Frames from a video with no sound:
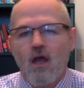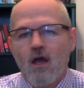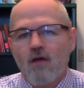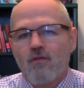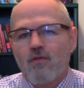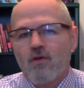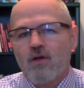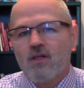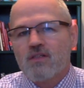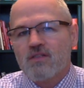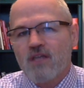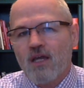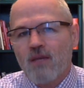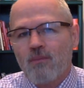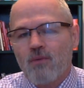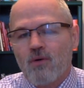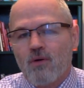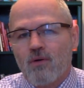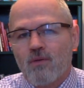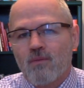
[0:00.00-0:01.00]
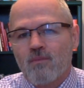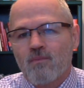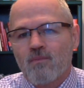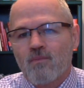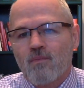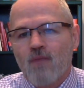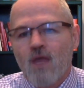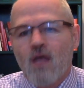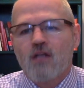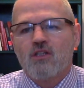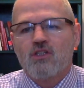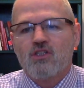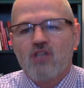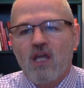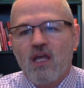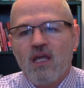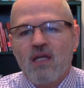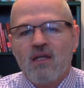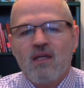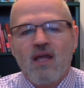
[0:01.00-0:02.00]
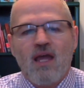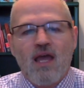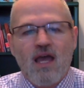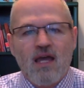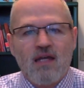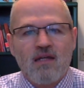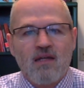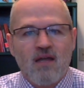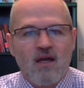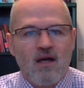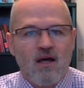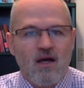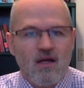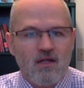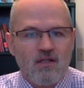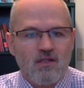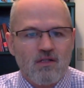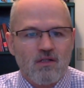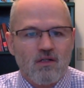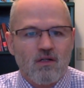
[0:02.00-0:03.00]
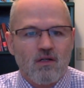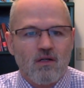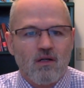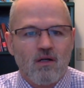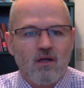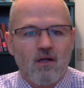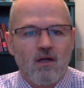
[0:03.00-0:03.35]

For example, Jane Edna Hunter